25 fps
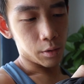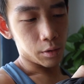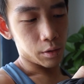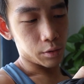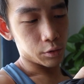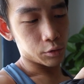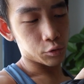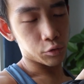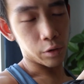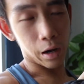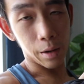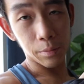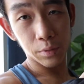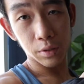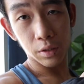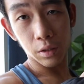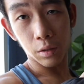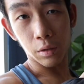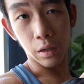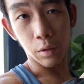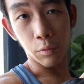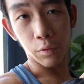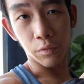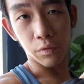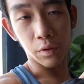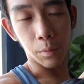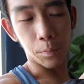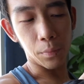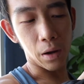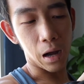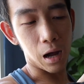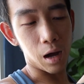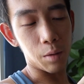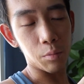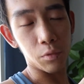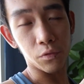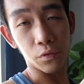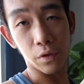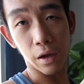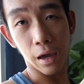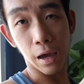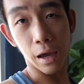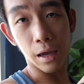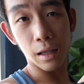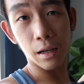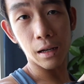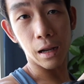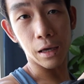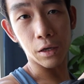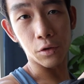straps with the palm of your
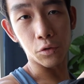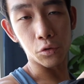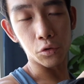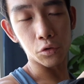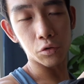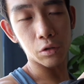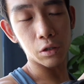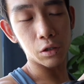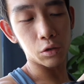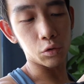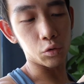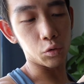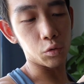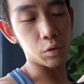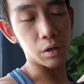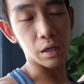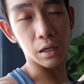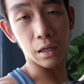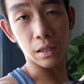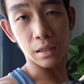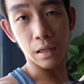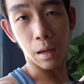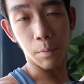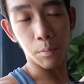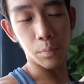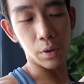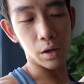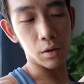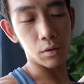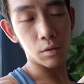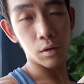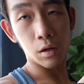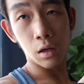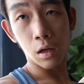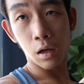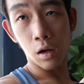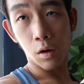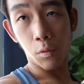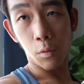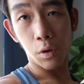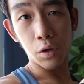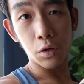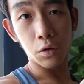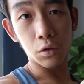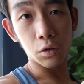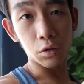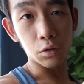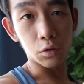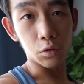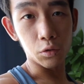hand like you usually do in a dumbbell, what you're
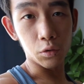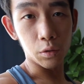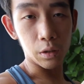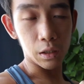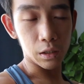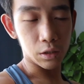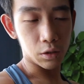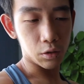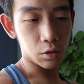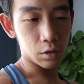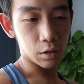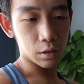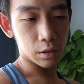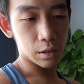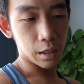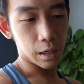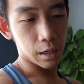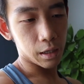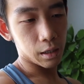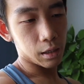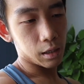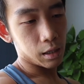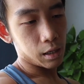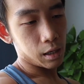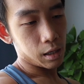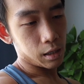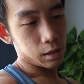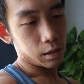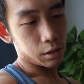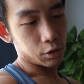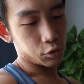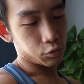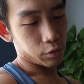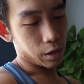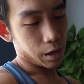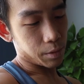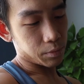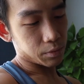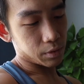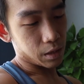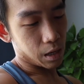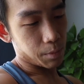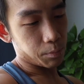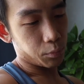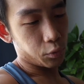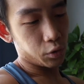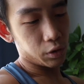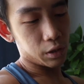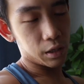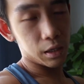going to do is you're going to take the straps and
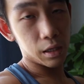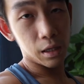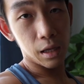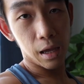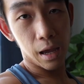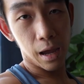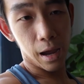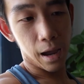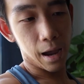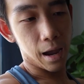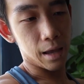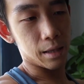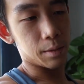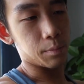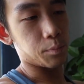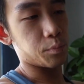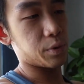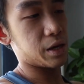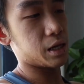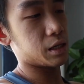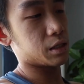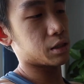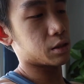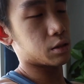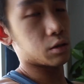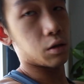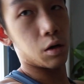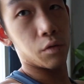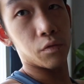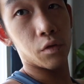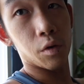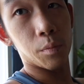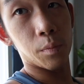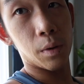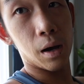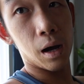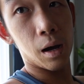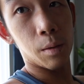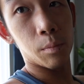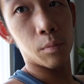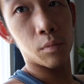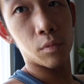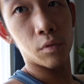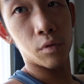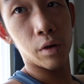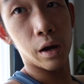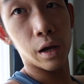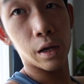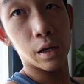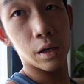put it at the base of your palm
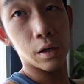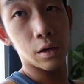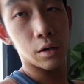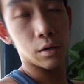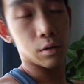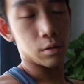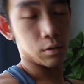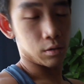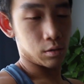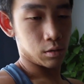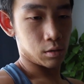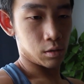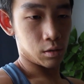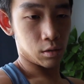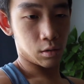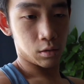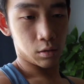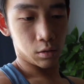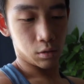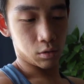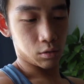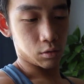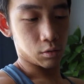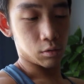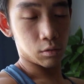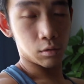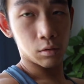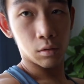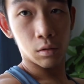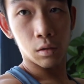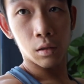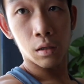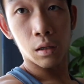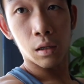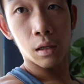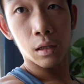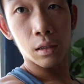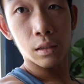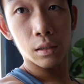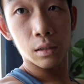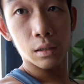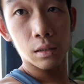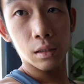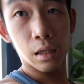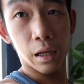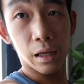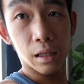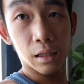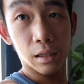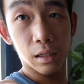right here. So
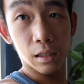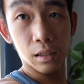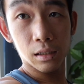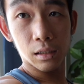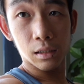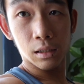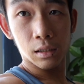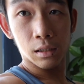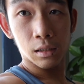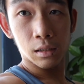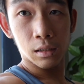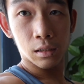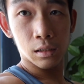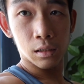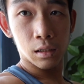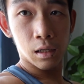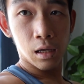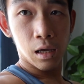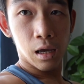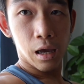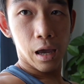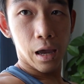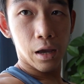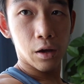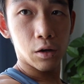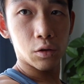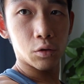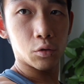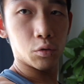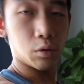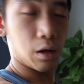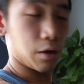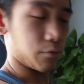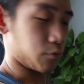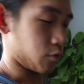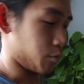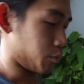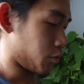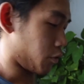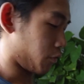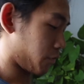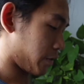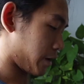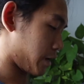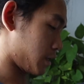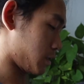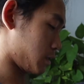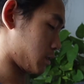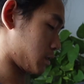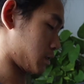like this. I'm going to do that for both
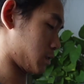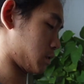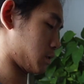hands.